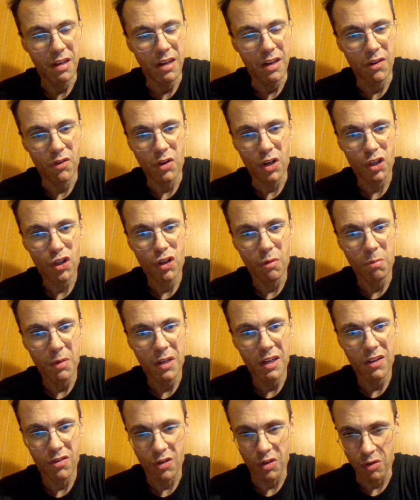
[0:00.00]
Russian
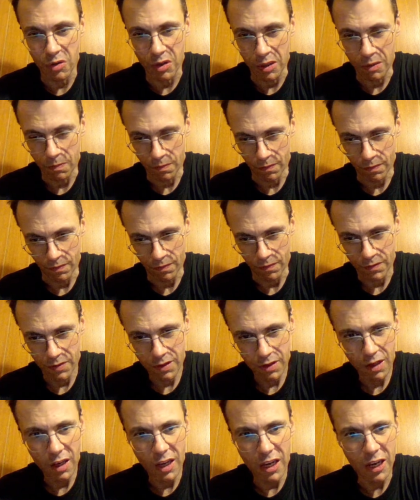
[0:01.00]
military,
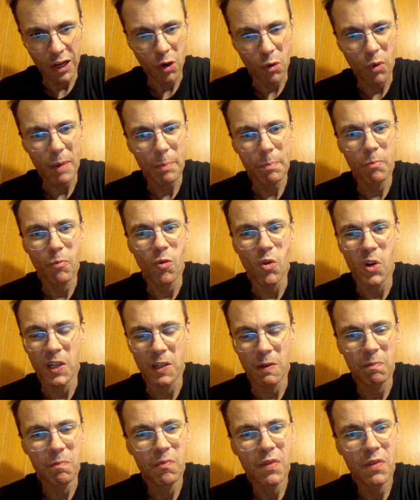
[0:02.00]
equipped one,